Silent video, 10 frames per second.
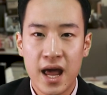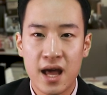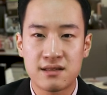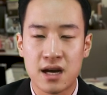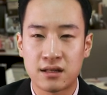
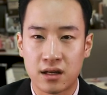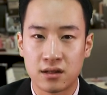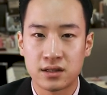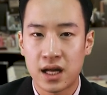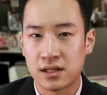and
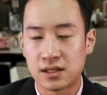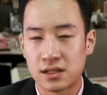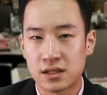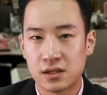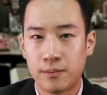technical
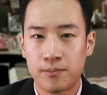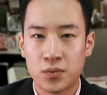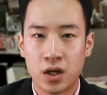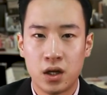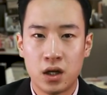analysis.
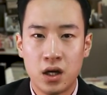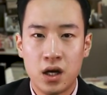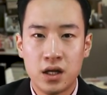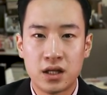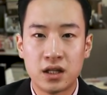
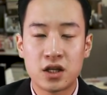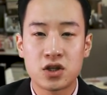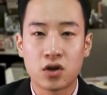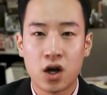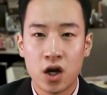The
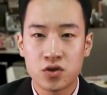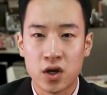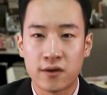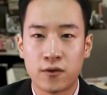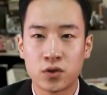initial
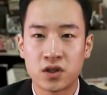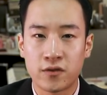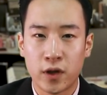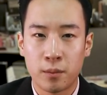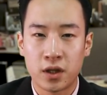contract for the
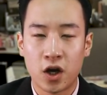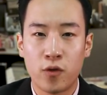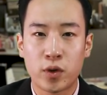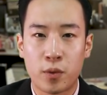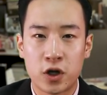development
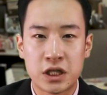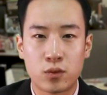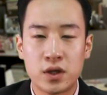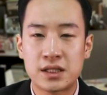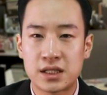of the
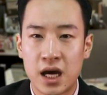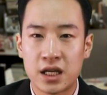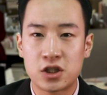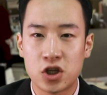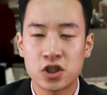project was
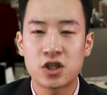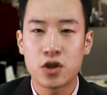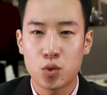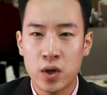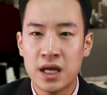signed just
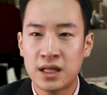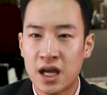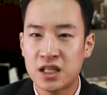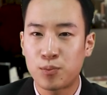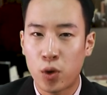3
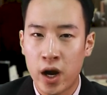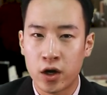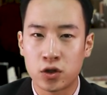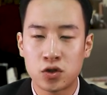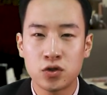days
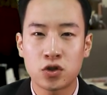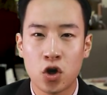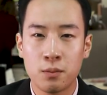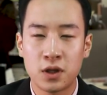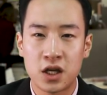prior to the
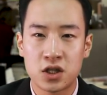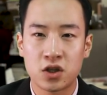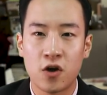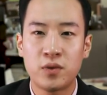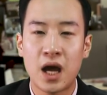
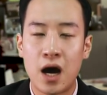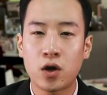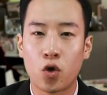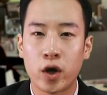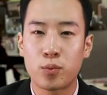termination of the
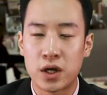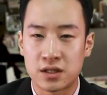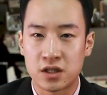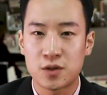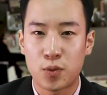outgoing
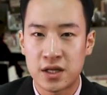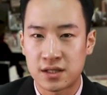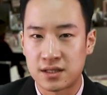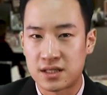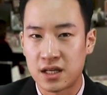president's
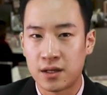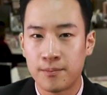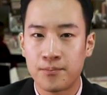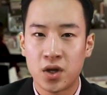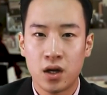presidency.
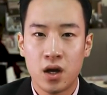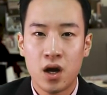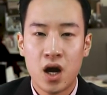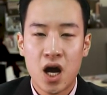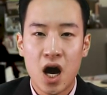
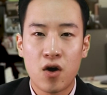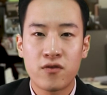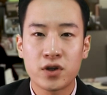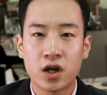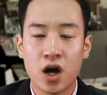
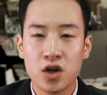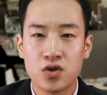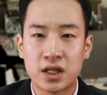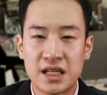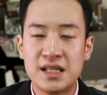However, the
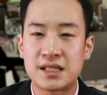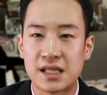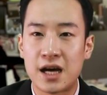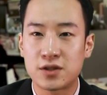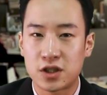contract is
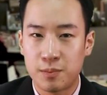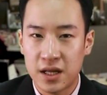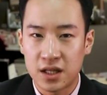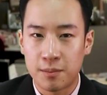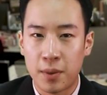now
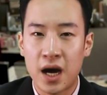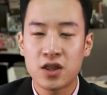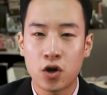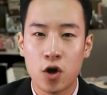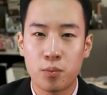suspended by
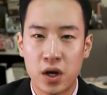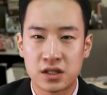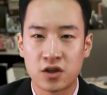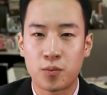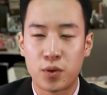the current
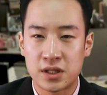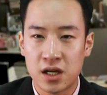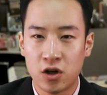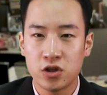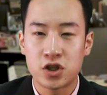president of
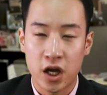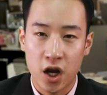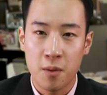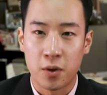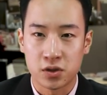Brazil,
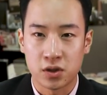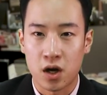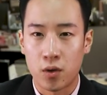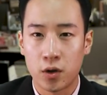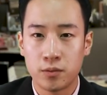Jair
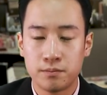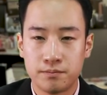Bolsonaro.